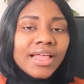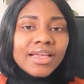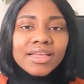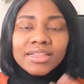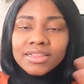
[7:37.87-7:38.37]

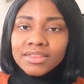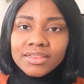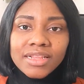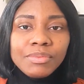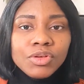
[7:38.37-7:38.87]
like
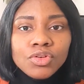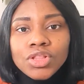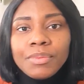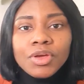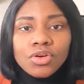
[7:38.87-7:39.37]
let
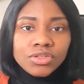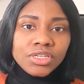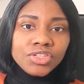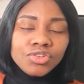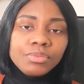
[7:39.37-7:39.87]
me
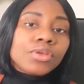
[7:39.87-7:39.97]
concentrate,